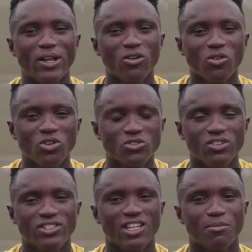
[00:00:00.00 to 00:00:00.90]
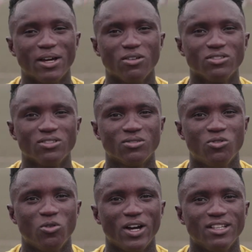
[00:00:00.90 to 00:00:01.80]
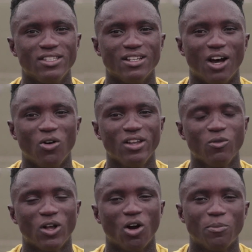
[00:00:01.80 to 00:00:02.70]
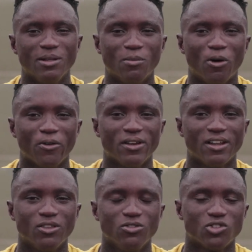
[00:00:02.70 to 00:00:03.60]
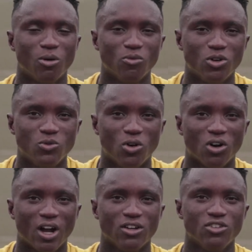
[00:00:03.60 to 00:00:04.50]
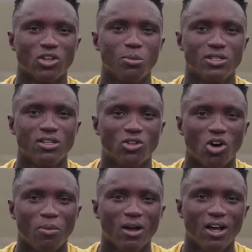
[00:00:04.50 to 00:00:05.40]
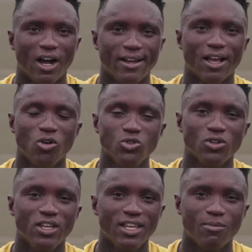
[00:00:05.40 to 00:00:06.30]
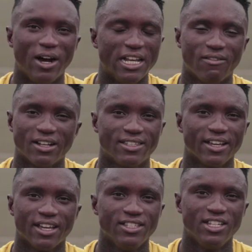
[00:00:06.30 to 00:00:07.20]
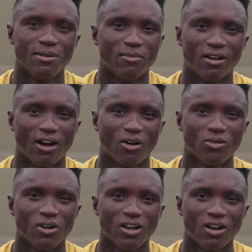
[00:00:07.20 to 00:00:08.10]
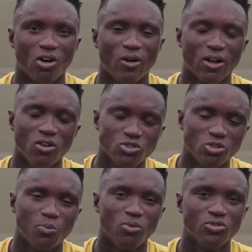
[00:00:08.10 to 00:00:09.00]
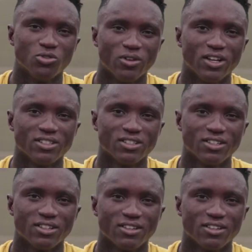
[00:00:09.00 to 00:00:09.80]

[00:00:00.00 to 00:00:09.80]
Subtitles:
I don't go to the gym, I don't go anything. I only wake up in the morning, I do some road work, I do some sit-up, and I go to the heat, but I never take a gym out, or I go to the pool to rest.